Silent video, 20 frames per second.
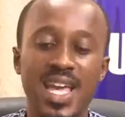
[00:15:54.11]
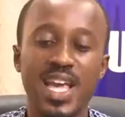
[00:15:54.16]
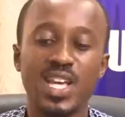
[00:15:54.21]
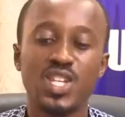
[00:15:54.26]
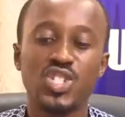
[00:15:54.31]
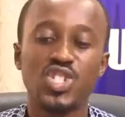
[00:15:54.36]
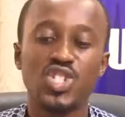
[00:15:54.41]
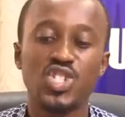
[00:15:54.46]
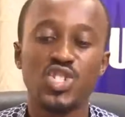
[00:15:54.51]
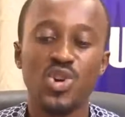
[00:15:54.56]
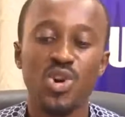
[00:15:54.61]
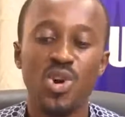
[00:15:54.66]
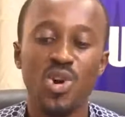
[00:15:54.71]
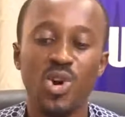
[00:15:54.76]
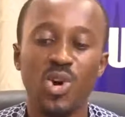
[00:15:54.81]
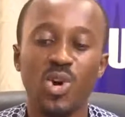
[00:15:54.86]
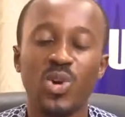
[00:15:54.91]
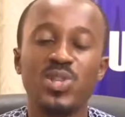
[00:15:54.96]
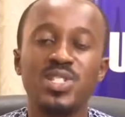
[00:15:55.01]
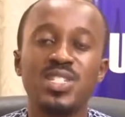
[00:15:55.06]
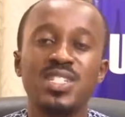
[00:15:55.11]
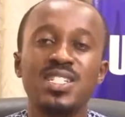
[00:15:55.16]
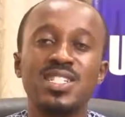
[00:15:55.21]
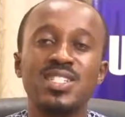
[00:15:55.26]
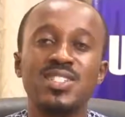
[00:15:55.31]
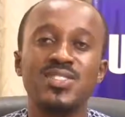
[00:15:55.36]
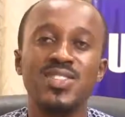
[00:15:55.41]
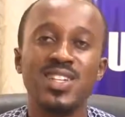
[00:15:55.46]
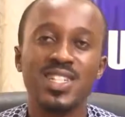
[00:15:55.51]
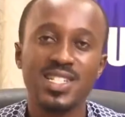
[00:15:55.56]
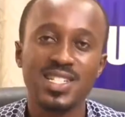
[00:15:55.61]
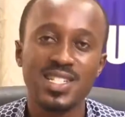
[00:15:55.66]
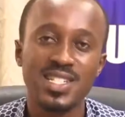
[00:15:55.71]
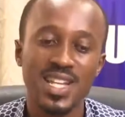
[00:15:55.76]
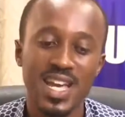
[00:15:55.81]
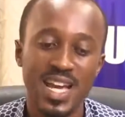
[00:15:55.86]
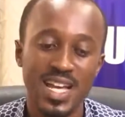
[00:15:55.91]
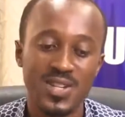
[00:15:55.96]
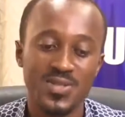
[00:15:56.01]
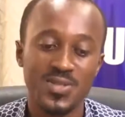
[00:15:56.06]
ensure
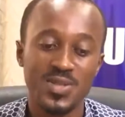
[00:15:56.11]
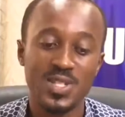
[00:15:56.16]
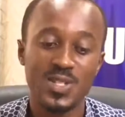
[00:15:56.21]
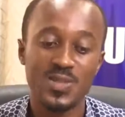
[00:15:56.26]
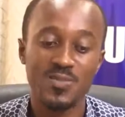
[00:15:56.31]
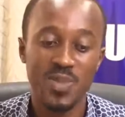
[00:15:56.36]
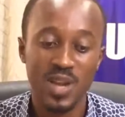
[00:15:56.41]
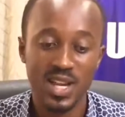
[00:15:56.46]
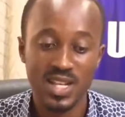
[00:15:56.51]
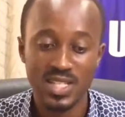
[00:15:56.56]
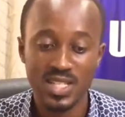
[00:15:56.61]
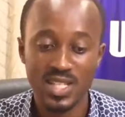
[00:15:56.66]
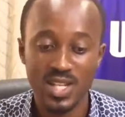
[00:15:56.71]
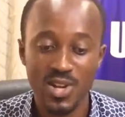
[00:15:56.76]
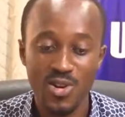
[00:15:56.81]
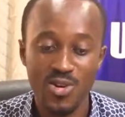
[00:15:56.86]
consideration and respect